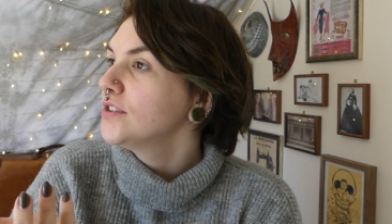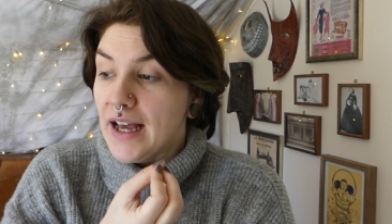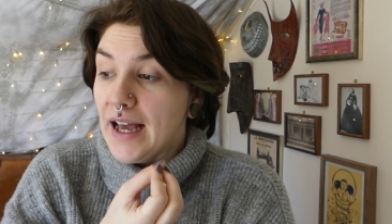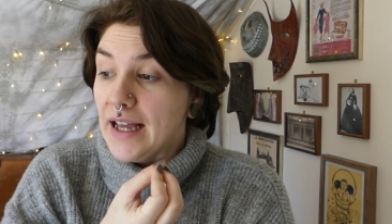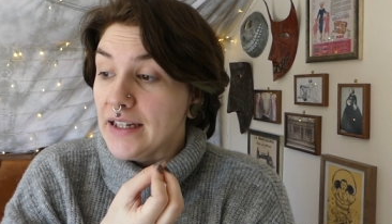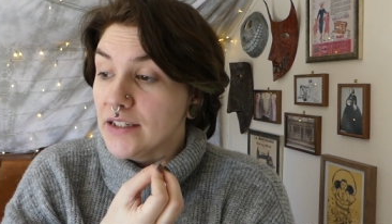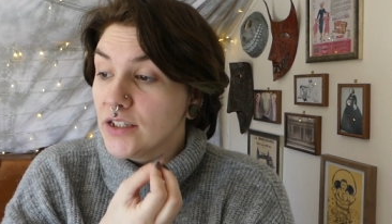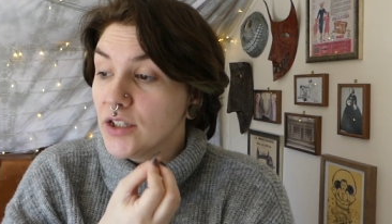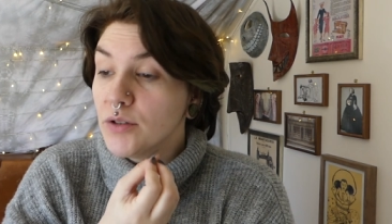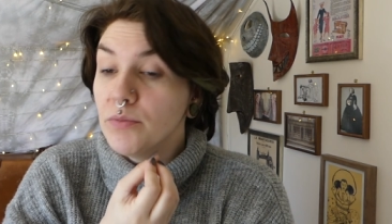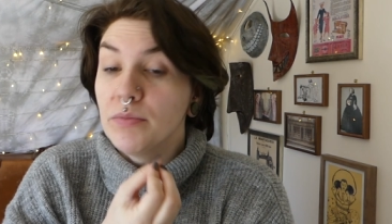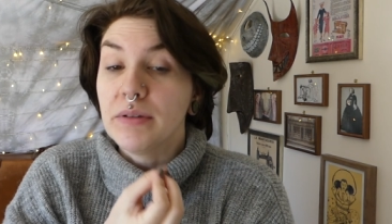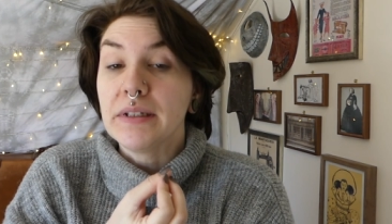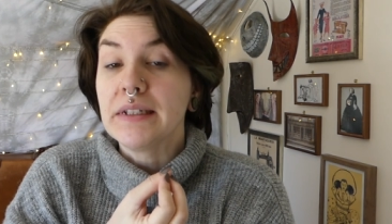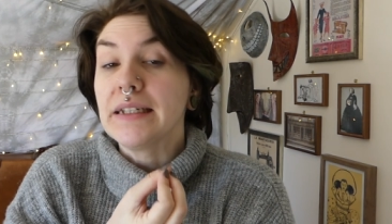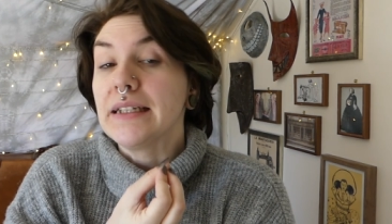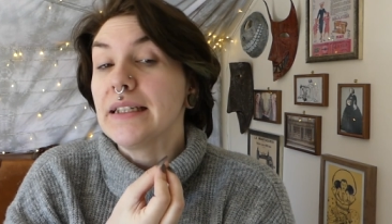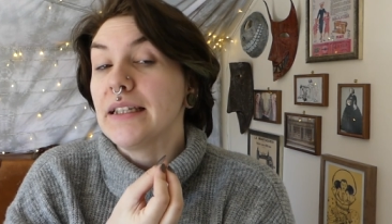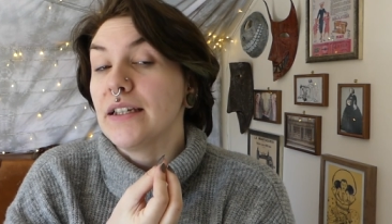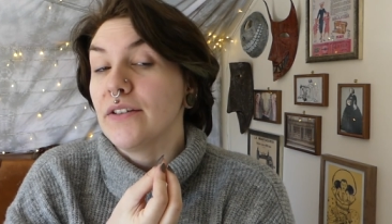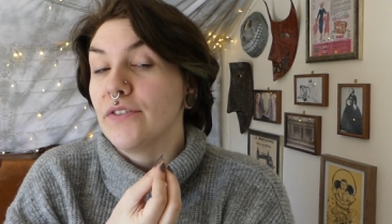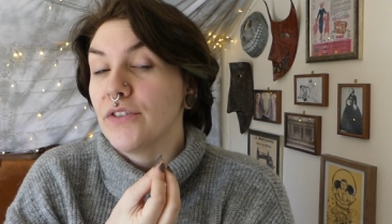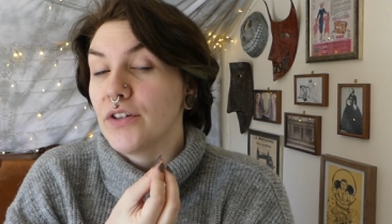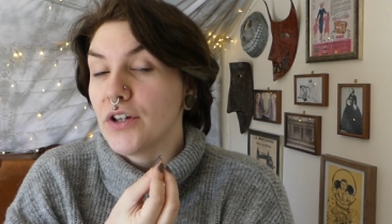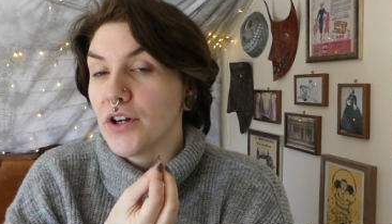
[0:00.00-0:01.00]
and
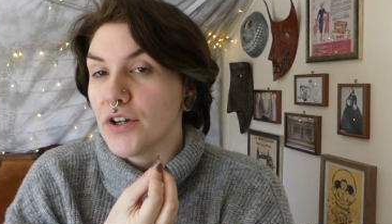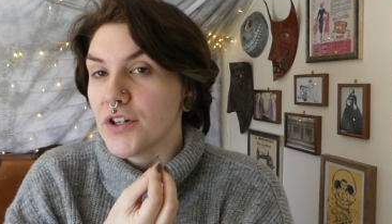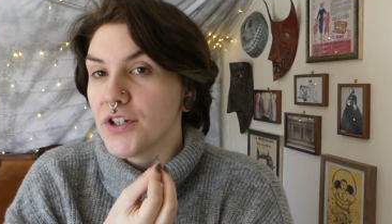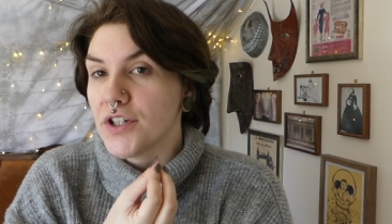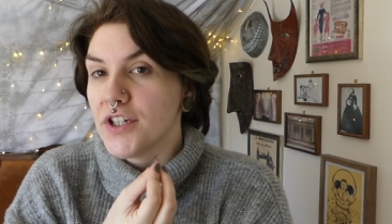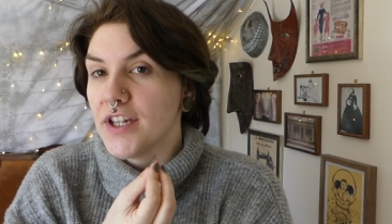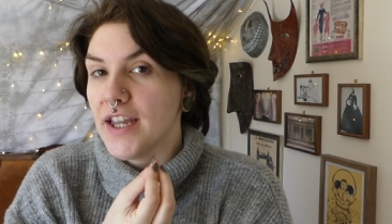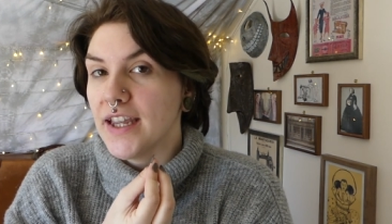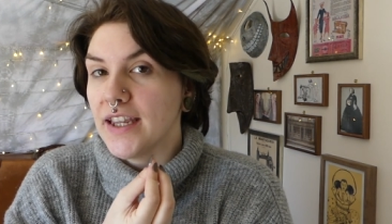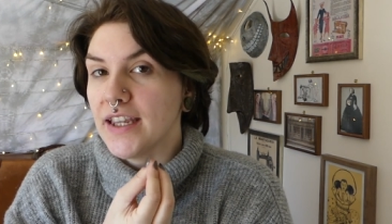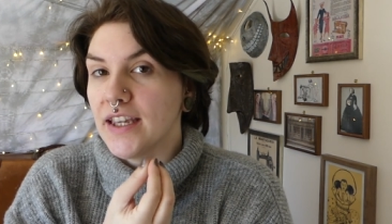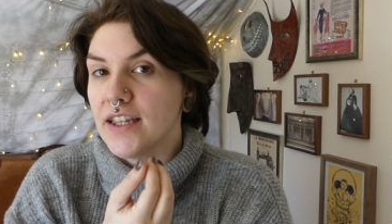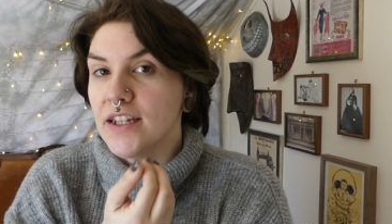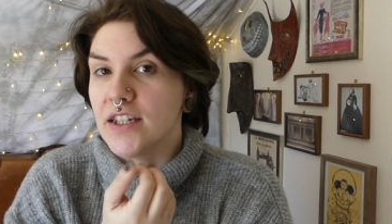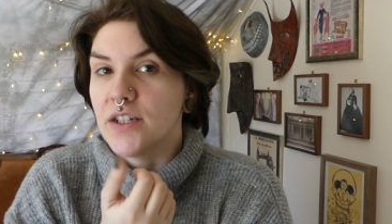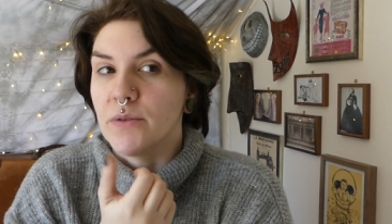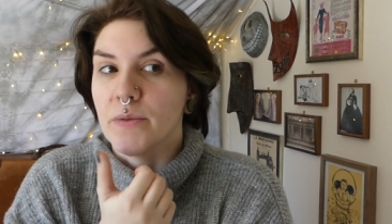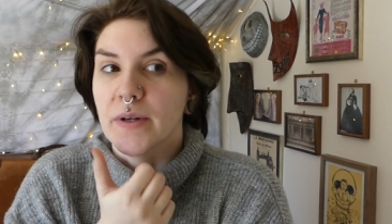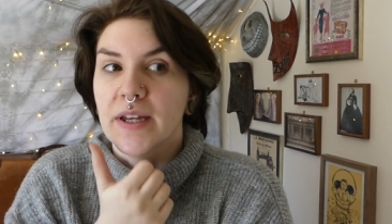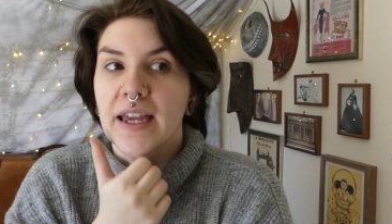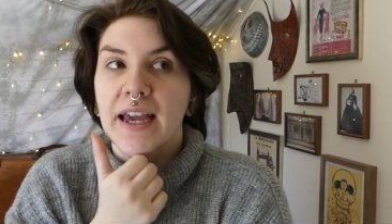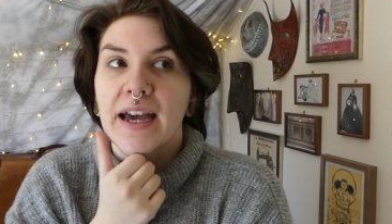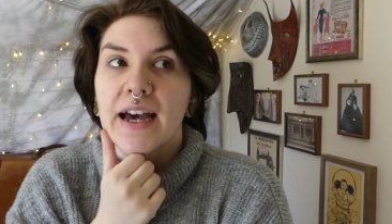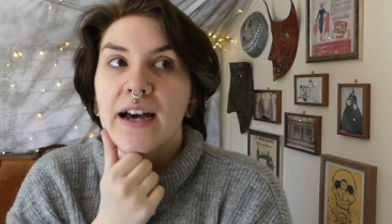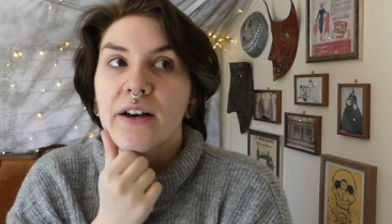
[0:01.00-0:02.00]
completely forgot to take into
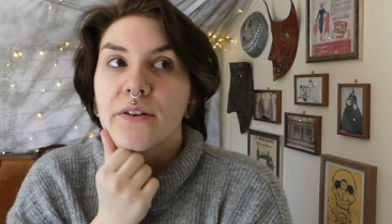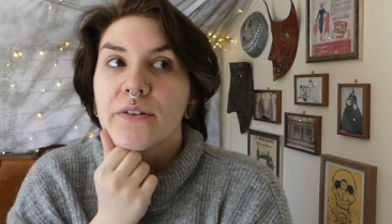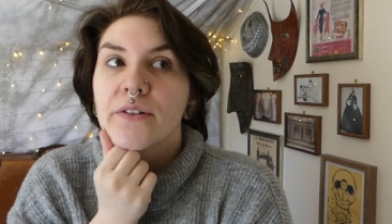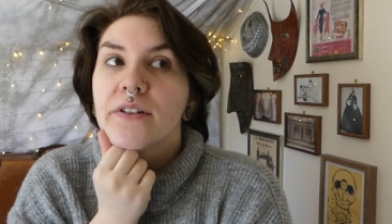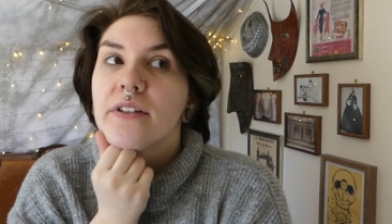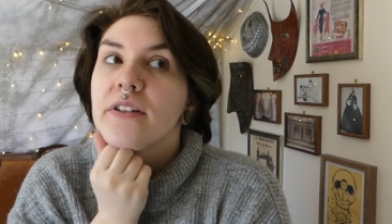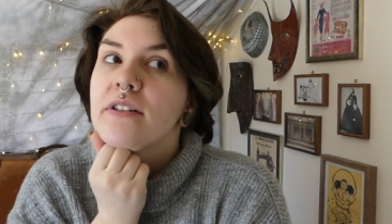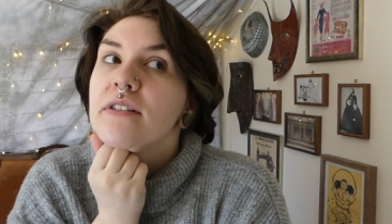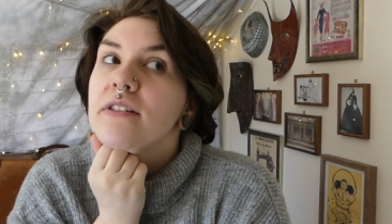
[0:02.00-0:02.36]
account